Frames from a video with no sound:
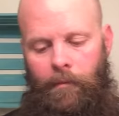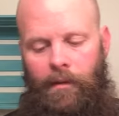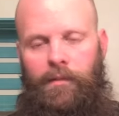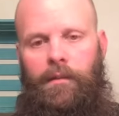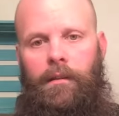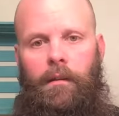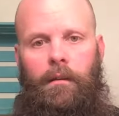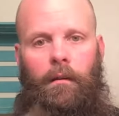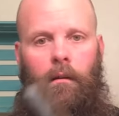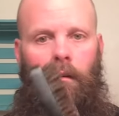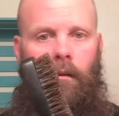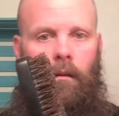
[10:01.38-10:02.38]
is the
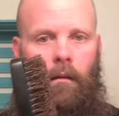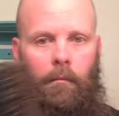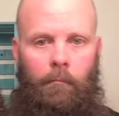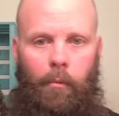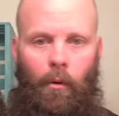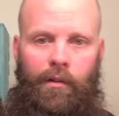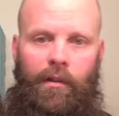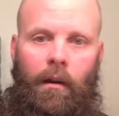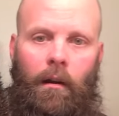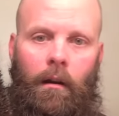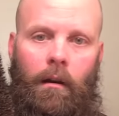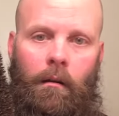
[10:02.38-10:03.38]
boar's
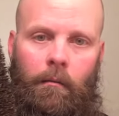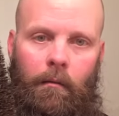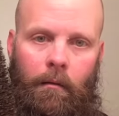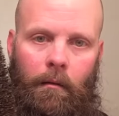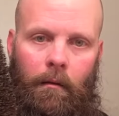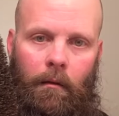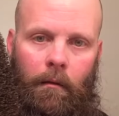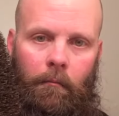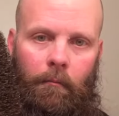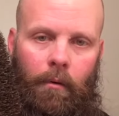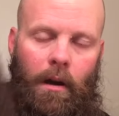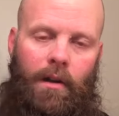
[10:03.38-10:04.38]
hair
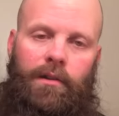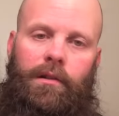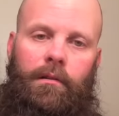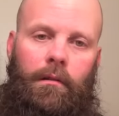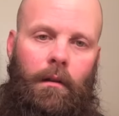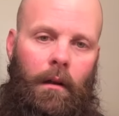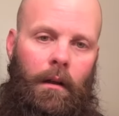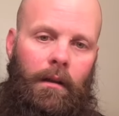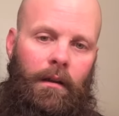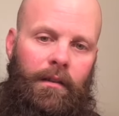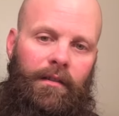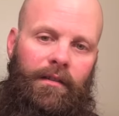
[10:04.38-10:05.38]
brush.
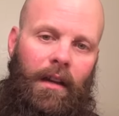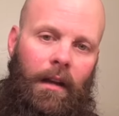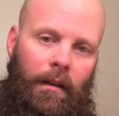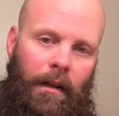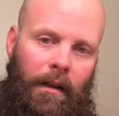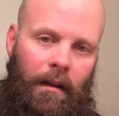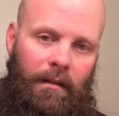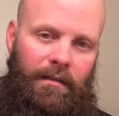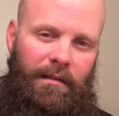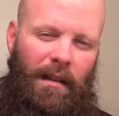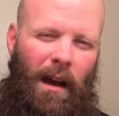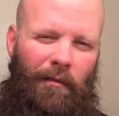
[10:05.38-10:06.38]
Now this is kind of like a
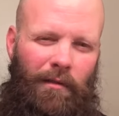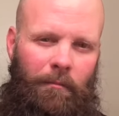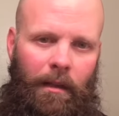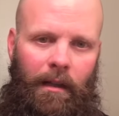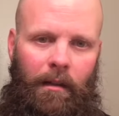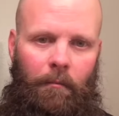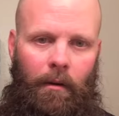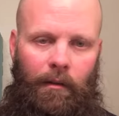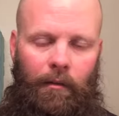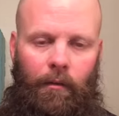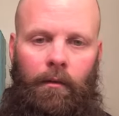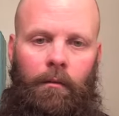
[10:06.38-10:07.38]
soft to medium
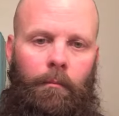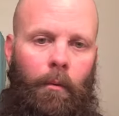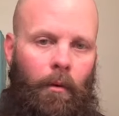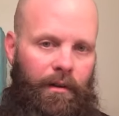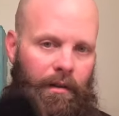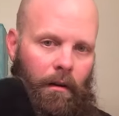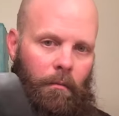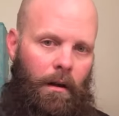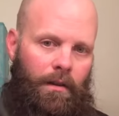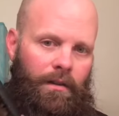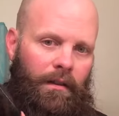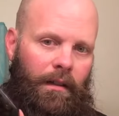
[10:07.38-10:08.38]
bristle boar's hair
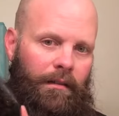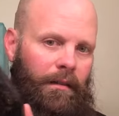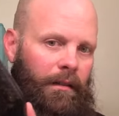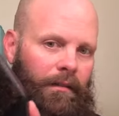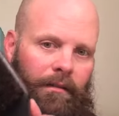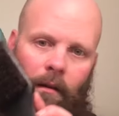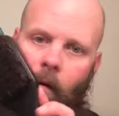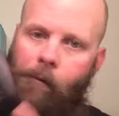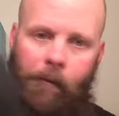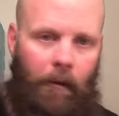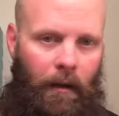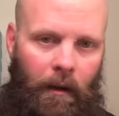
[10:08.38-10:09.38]
brush. You can get these
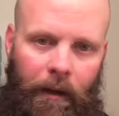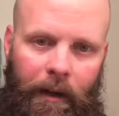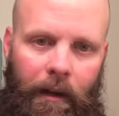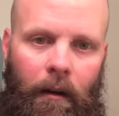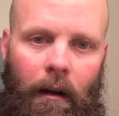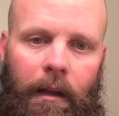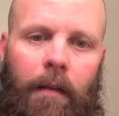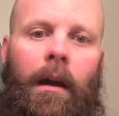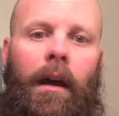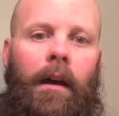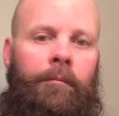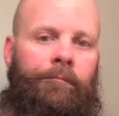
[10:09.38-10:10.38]
again on
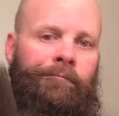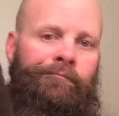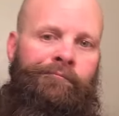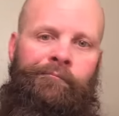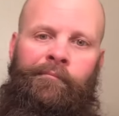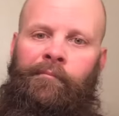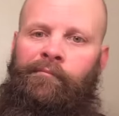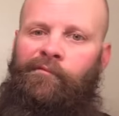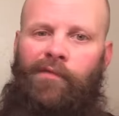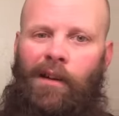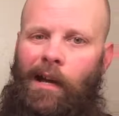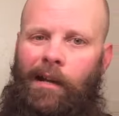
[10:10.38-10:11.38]
eBay
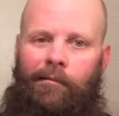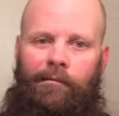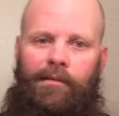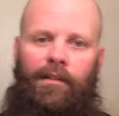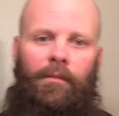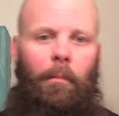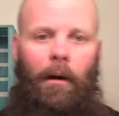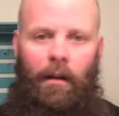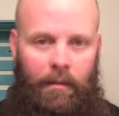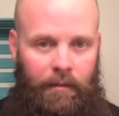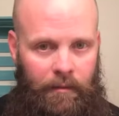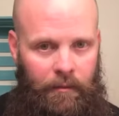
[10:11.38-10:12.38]
for like
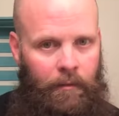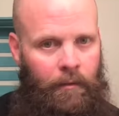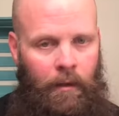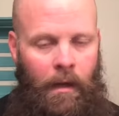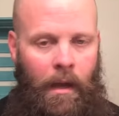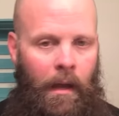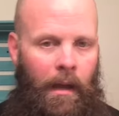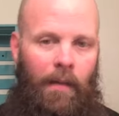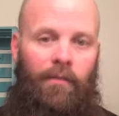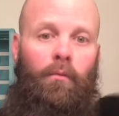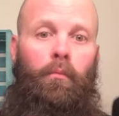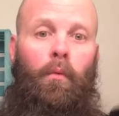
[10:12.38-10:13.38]
$6,
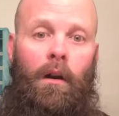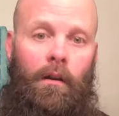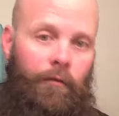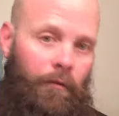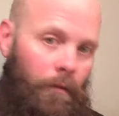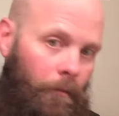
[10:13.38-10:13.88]
and they're wonderful